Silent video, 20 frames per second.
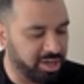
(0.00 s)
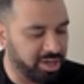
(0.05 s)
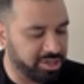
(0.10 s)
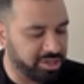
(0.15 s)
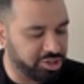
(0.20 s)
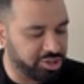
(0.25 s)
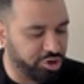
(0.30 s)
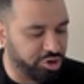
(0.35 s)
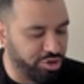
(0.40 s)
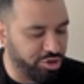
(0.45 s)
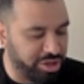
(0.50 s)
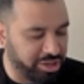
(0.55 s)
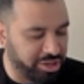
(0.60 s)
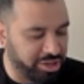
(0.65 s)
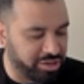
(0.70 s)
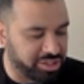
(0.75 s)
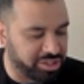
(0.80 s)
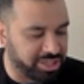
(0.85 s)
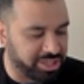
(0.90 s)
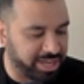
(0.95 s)
Just two things
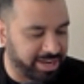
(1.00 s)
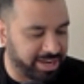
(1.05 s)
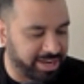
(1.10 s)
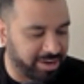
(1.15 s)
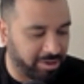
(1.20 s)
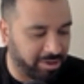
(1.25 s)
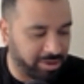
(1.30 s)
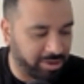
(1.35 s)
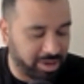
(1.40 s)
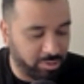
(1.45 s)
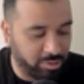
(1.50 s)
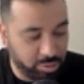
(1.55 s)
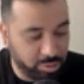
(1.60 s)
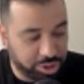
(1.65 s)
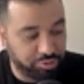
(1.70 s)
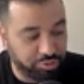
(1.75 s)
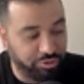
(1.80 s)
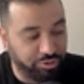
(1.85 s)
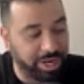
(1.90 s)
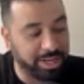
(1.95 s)
you said, like,
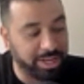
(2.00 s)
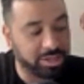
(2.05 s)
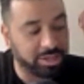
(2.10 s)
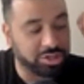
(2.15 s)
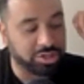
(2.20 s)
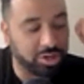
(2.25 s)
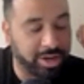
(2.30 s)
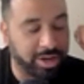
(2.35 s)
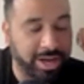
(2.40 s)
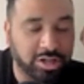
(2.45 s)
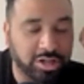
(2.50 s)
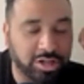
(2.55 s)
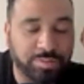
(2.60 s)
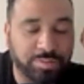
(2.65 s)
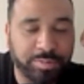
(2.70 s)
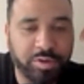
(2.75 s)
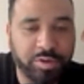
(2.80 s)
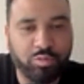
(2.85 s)
which really stuck out to me.